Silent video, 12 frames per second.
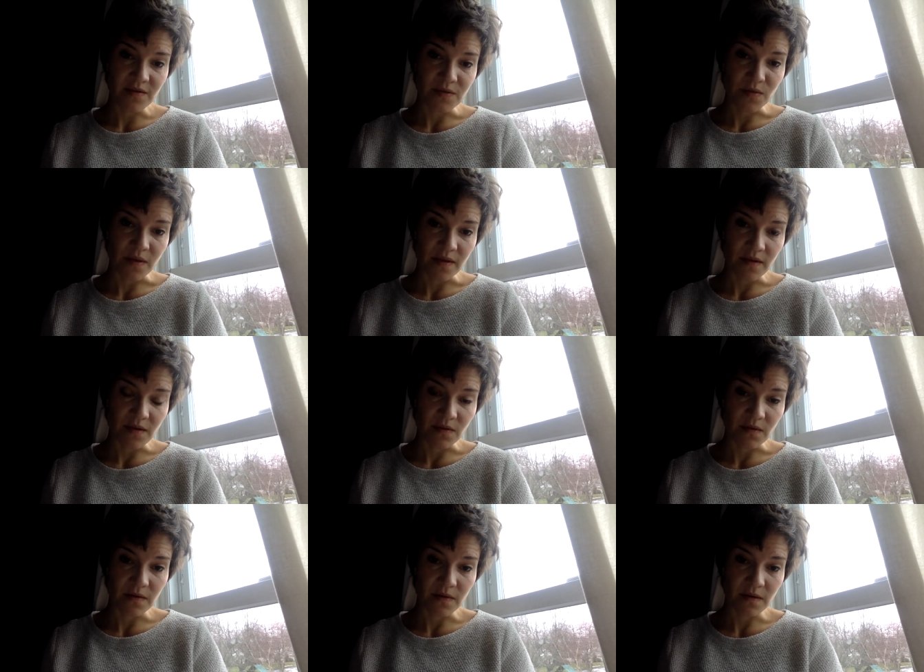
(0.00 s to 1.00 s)
who is with you
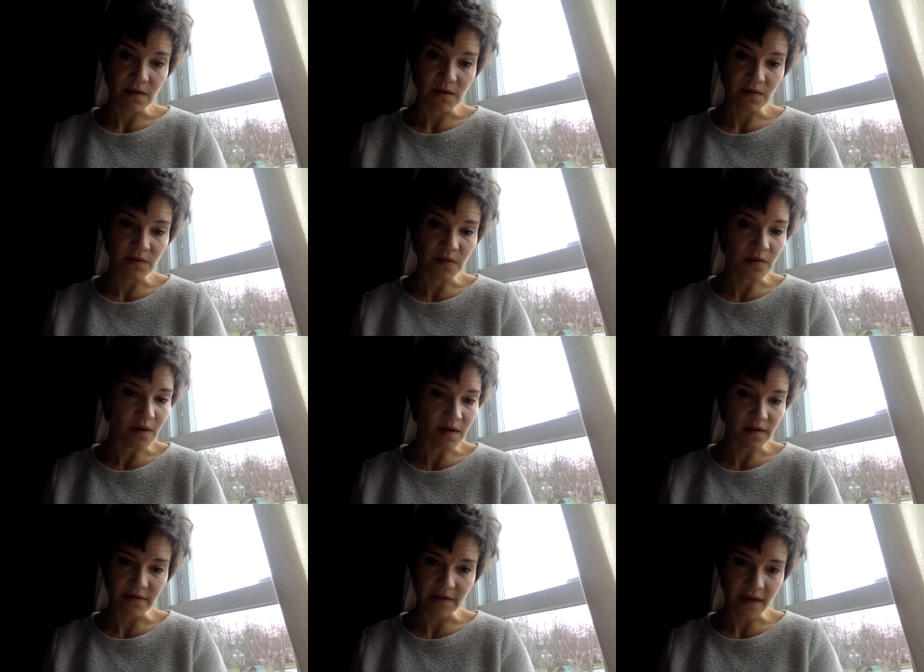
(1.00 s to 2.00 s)
through
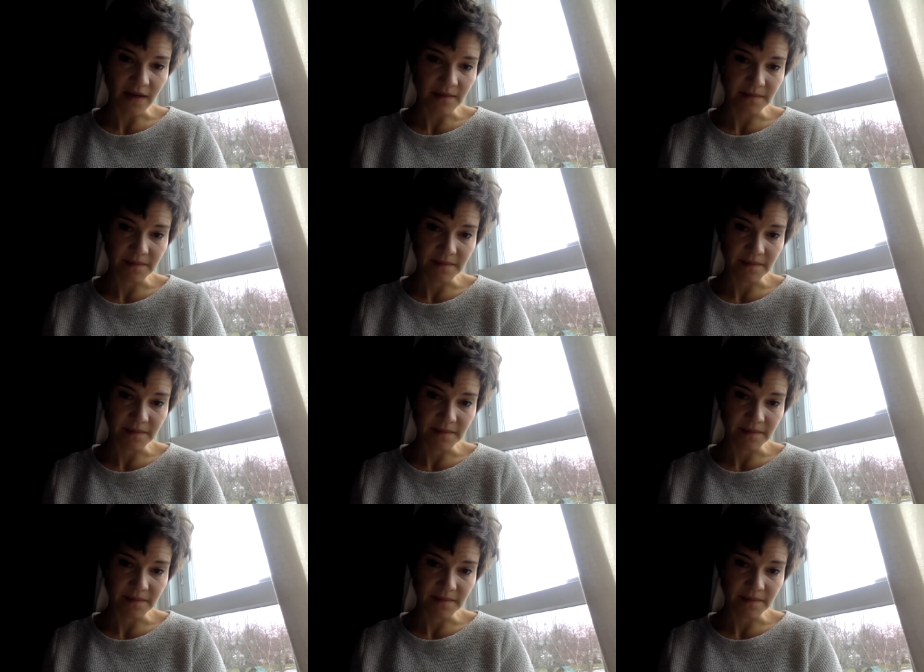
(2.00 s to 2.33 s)
all of that.